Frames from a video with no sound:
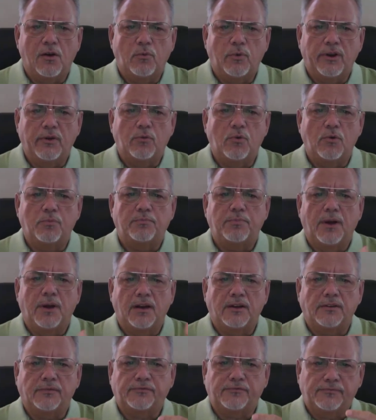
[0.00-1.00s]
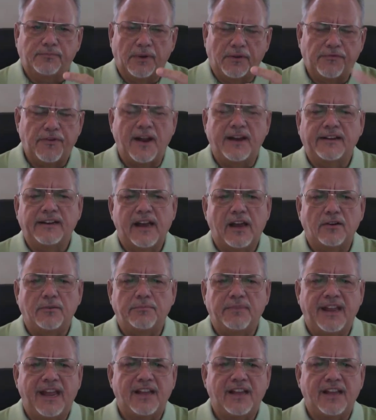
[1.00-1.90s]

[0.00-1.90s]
we will find out and be